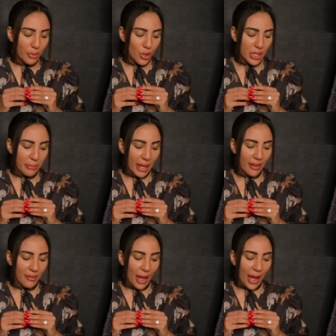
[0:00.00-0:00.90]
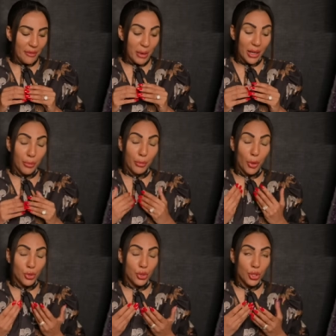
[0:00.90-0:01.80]
person may have made a
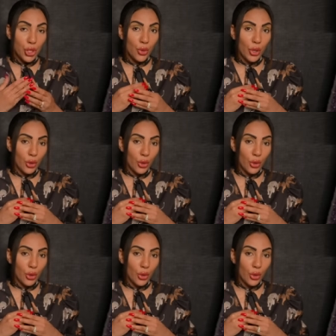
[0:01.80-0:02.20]
proposal to you,